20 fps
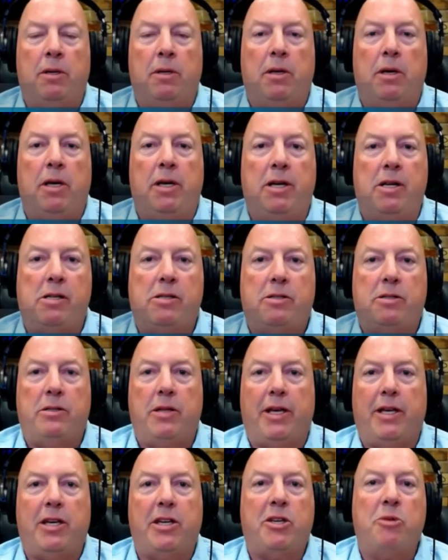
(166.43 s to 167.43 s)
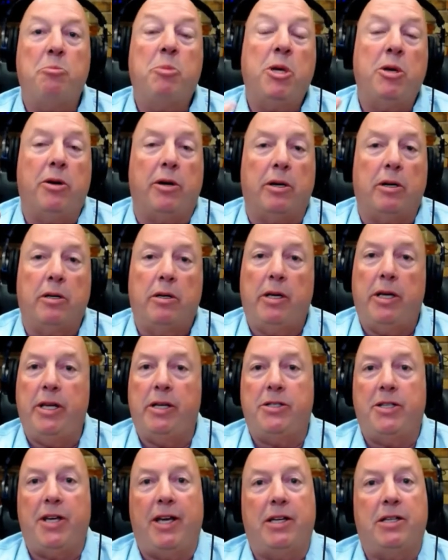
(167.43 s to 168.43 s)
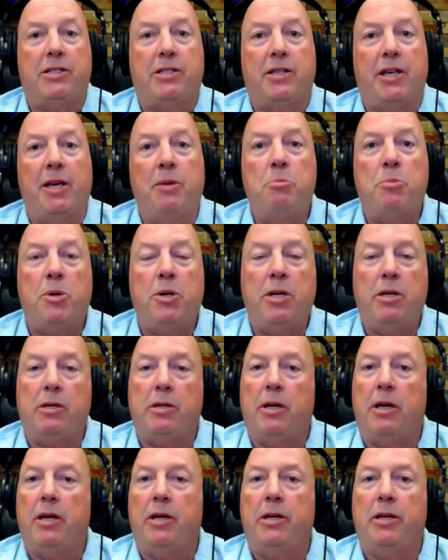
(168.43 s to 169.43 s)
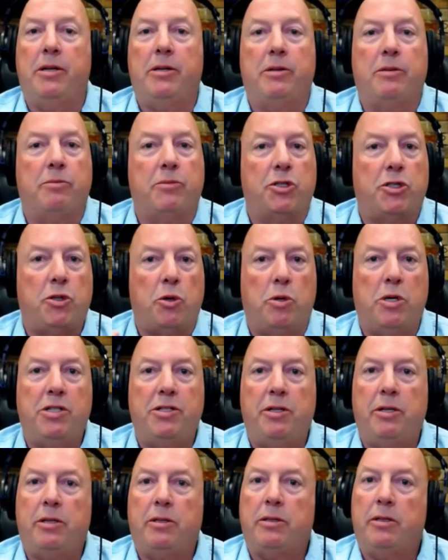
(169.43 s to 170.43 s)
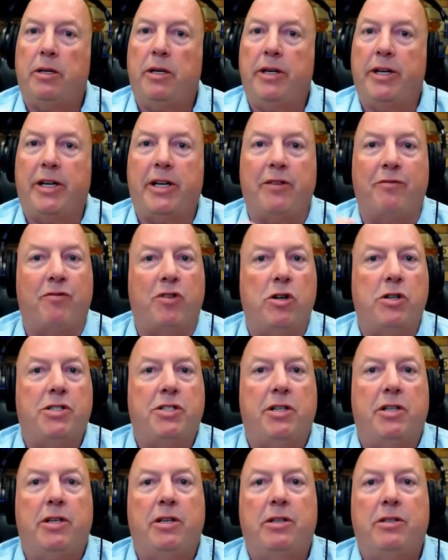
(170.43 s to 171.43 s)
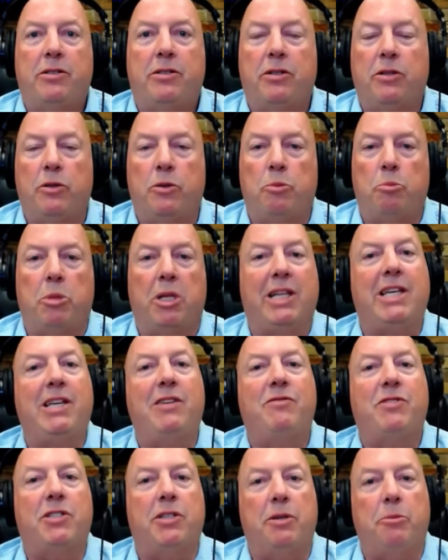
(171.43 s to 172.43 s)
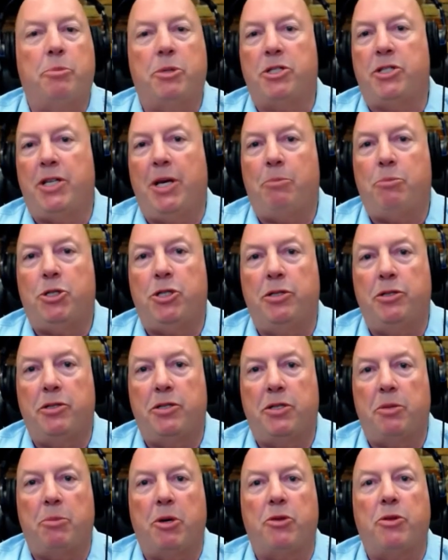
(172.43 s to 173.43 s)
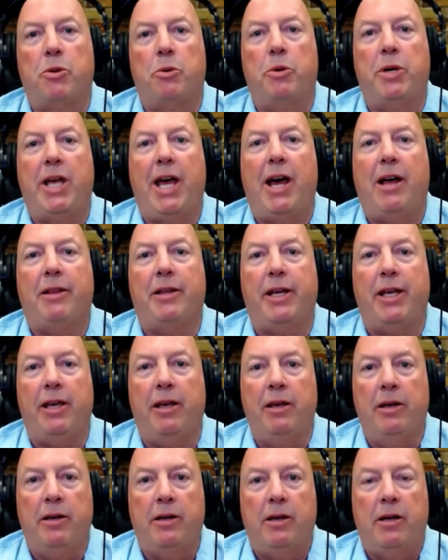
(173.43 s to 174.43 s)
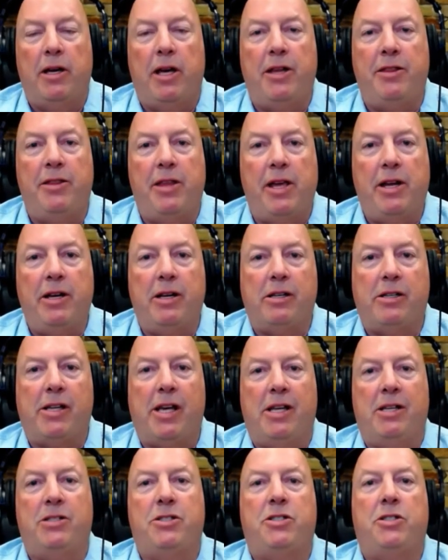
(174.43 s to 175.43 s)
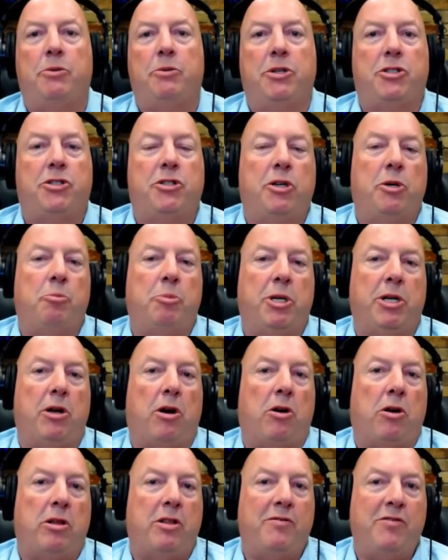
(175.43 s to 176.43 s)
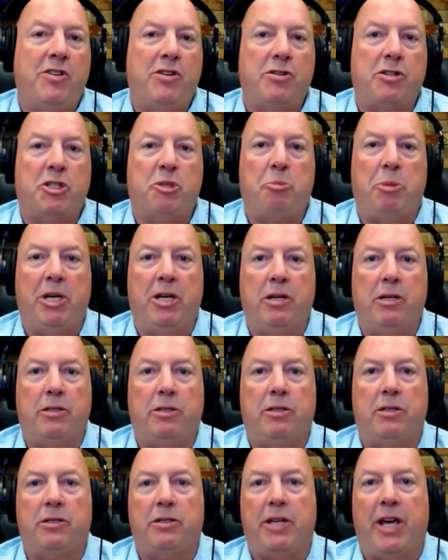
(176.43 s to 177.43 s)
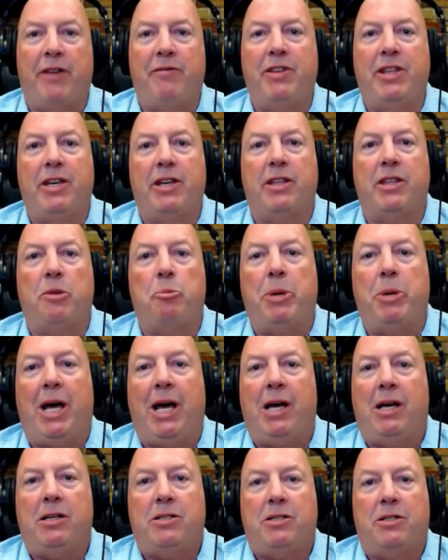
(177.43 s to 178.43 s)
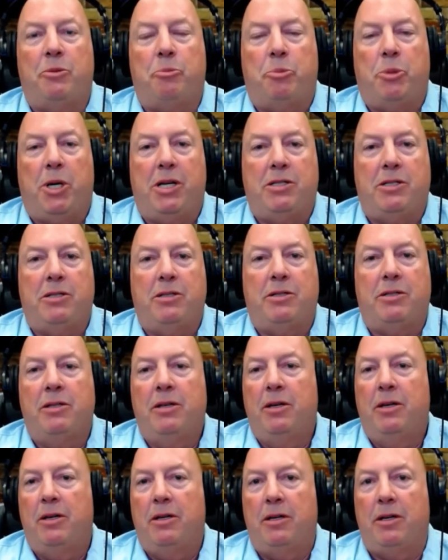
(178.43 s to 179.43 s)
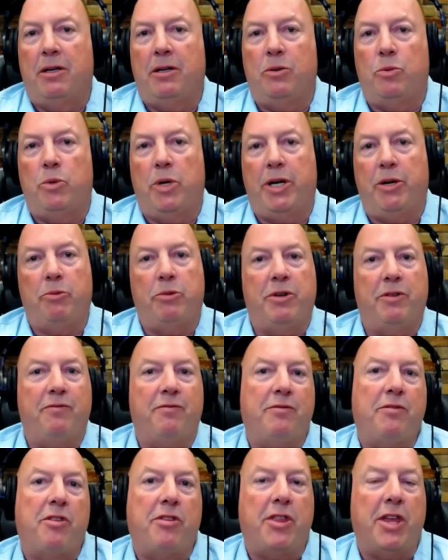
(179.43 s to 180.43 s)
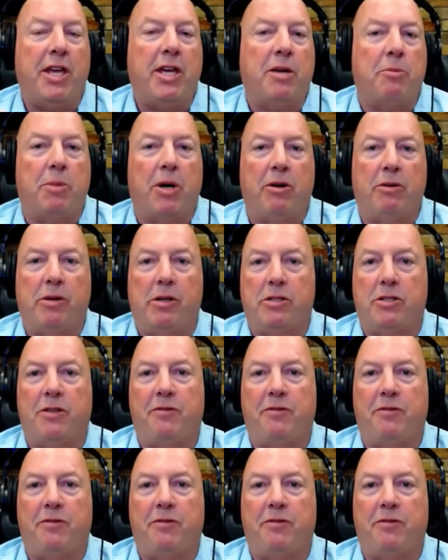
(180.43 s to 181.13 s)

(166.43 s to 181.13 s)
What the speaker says: And it's like a computer. It takes input and it stores it and it converts it into beliefs and perceptions about the reality. And then it tends to interpret all of your experiences, everything in the past, the present, and what it would think about as the